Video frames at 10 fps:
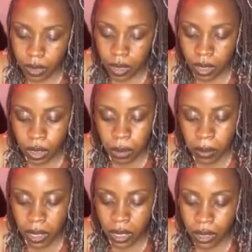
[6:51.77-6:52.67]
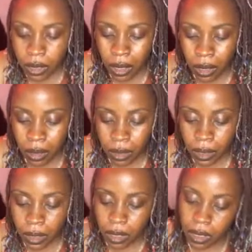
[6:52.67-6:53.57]
Just because, just
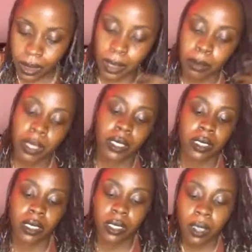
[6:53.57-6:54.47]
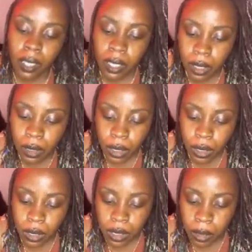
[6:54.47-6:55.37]
discernment. It's hard to use your
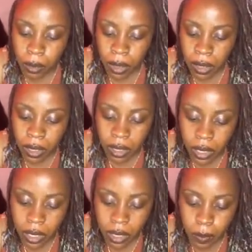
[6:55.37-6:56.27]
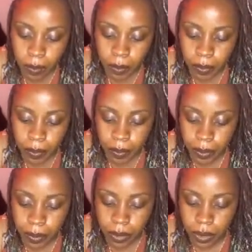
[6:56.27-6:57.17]
discernment when you're younger.
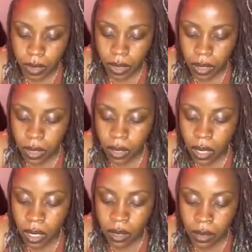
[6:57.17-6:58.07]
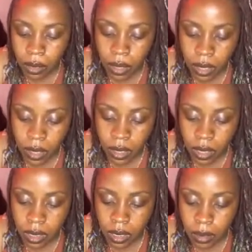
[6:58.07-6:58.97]
You got a friend
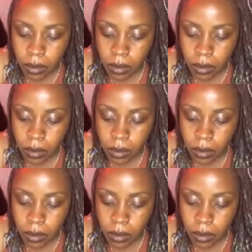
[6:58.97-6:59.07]
in me.